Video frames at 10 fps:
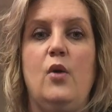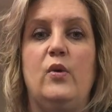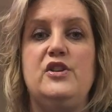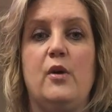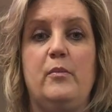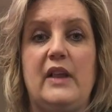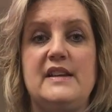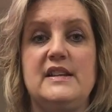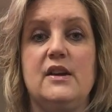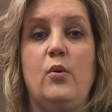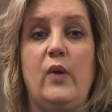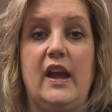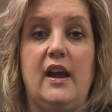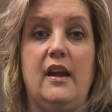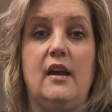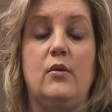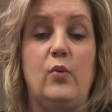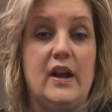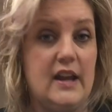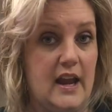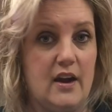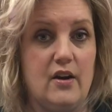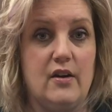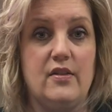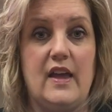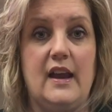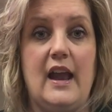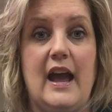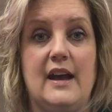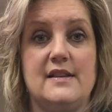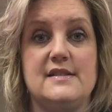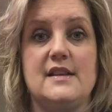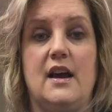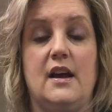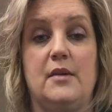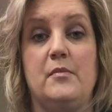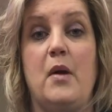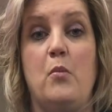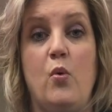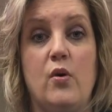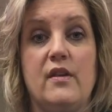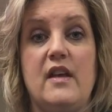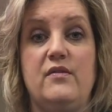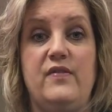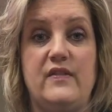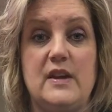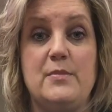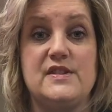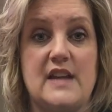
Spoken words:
when you are blending away white hair that has more than 50%.